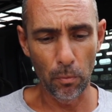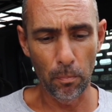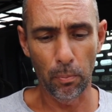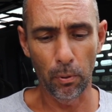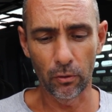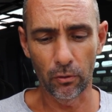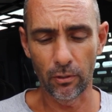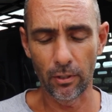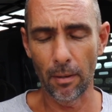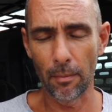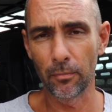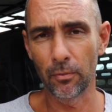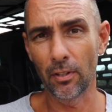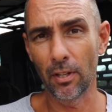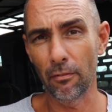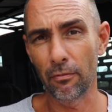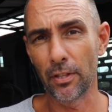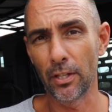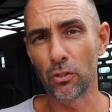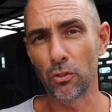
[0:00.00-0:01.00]
put some
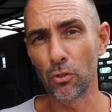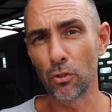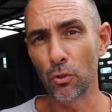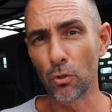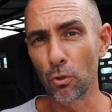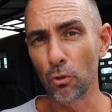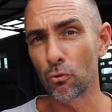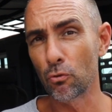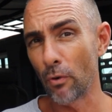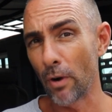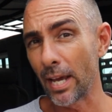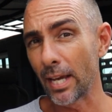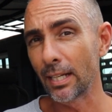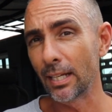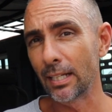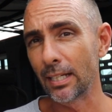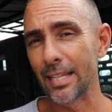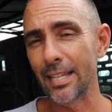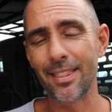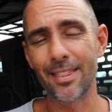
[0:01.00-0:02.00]
stuff that you use
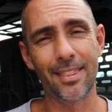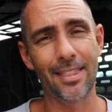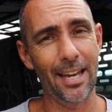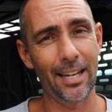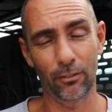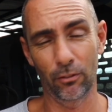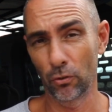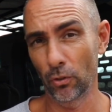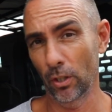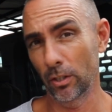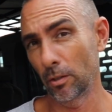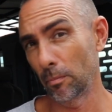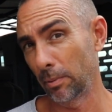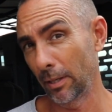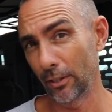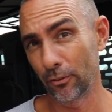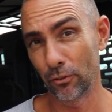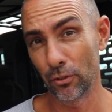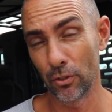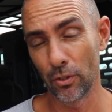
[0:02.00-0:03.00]
regularly, that's not the
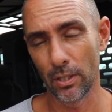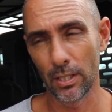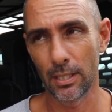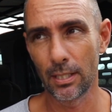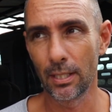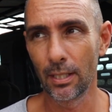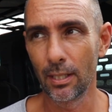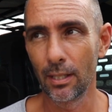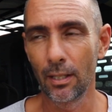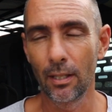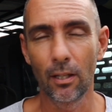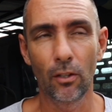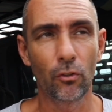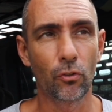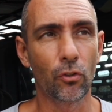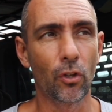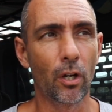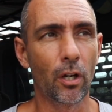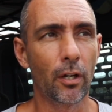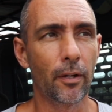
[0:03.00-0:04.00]
place to do it.
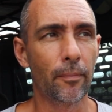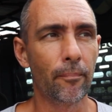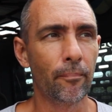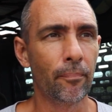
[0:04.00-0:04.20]
So